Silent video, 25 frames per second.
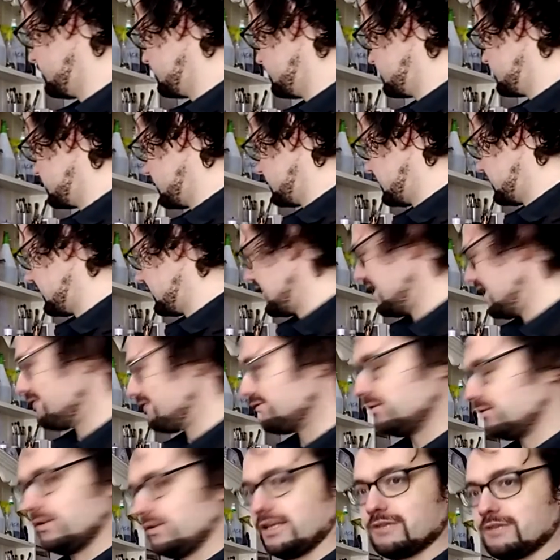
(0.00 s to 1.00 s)
I have
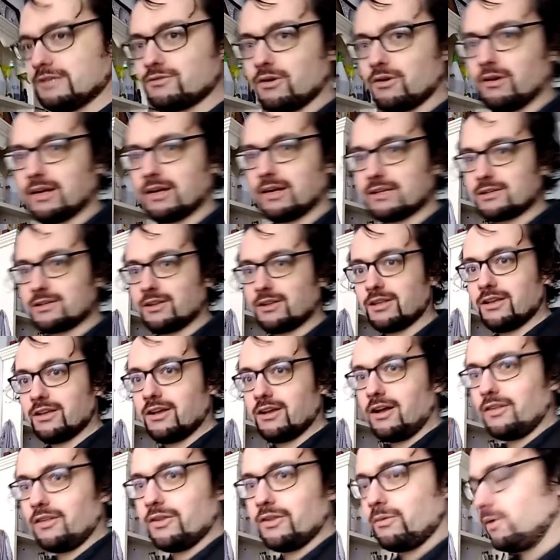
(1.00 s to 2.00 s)
all the drawings on the
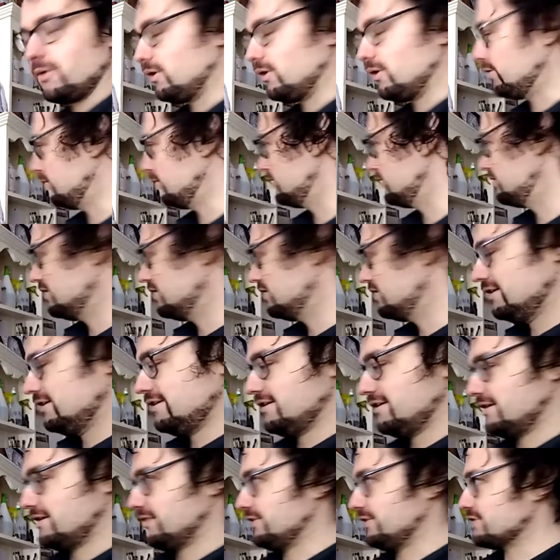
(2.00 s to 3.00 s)
wall
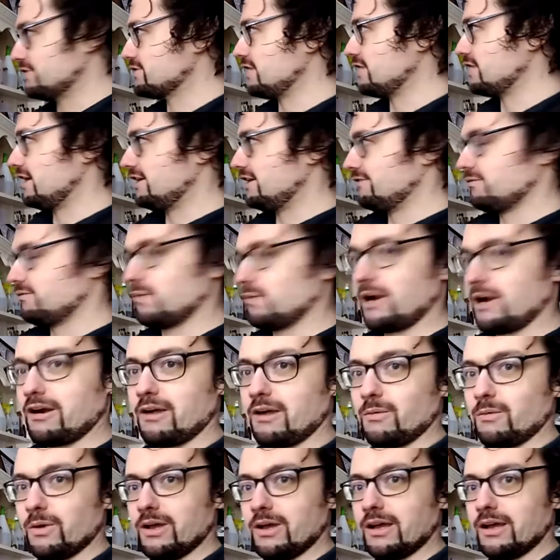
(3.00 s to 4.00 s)
on the side of where I
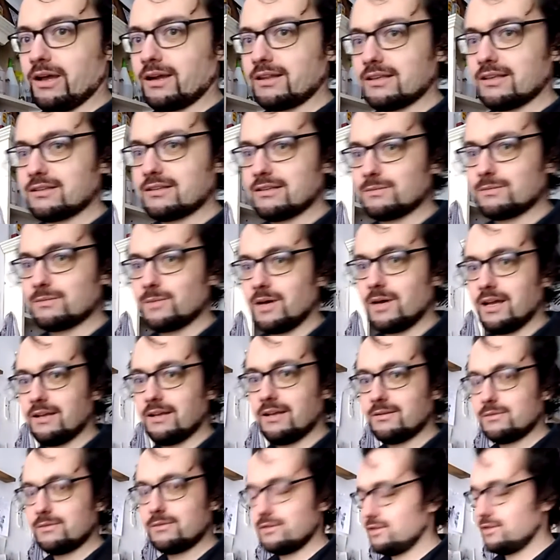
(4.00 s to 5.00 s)
work. This is my
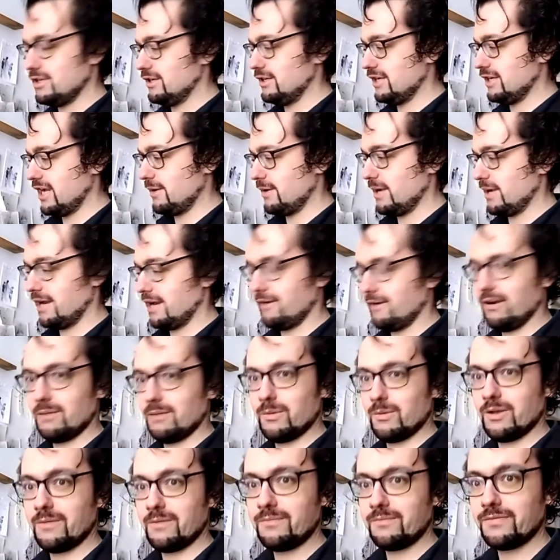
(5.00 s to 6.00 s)
studio area,
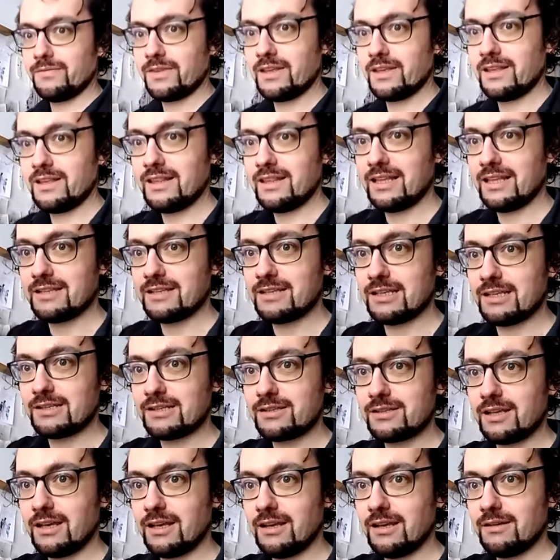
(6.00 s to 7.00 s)
but this is
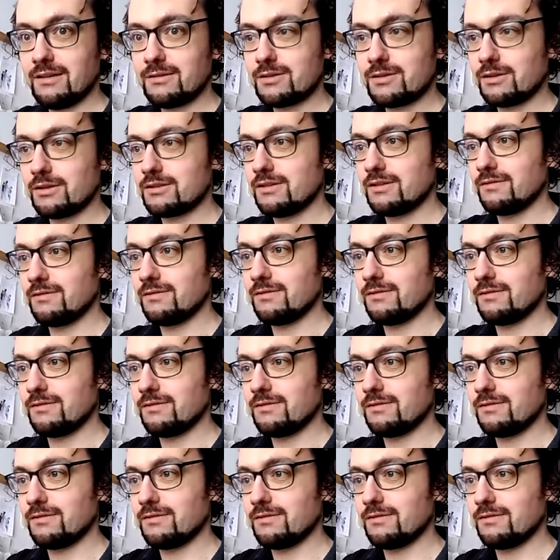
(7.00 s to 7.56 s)
sort of